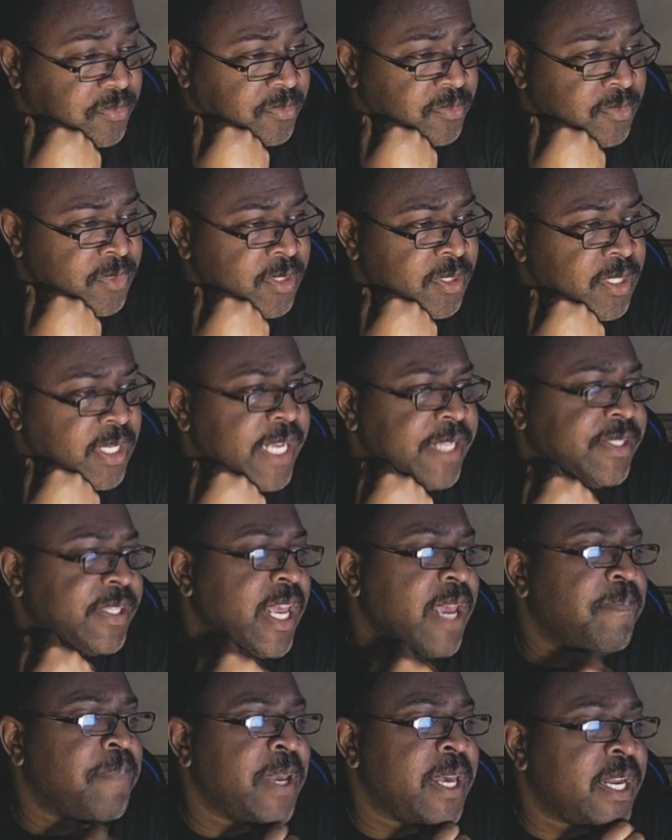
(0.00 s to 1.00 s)
They say
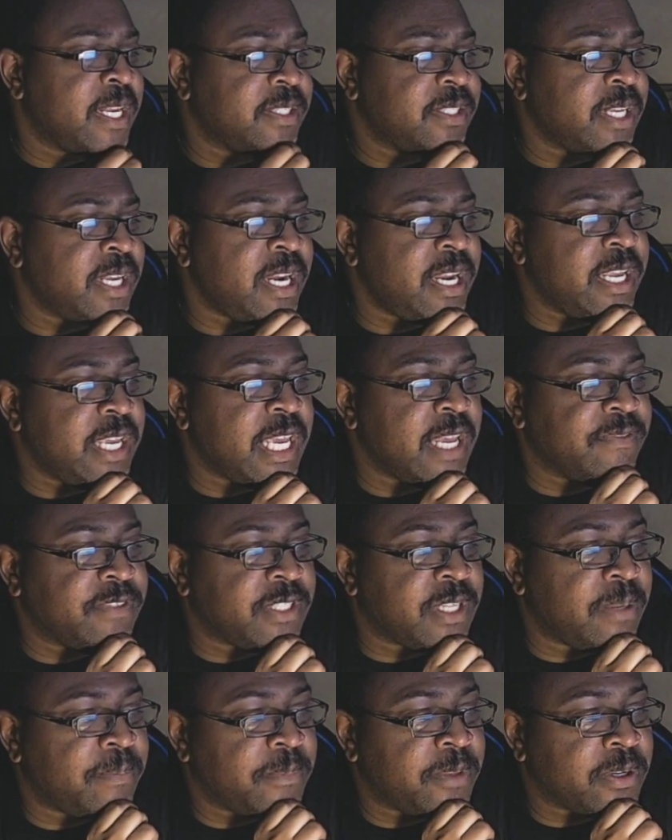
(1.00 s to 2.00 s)
Penisini gives
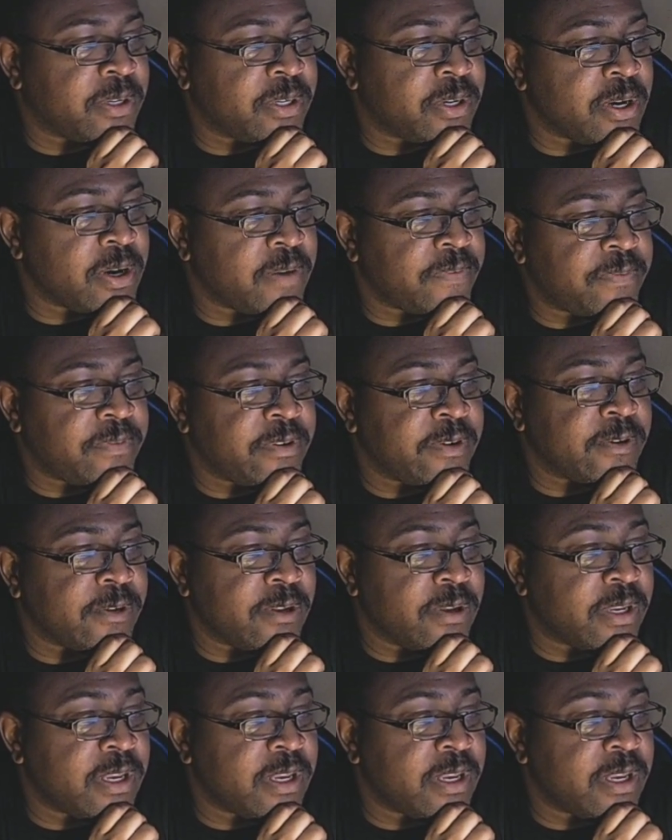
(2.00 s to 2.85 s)
them the girth they're looking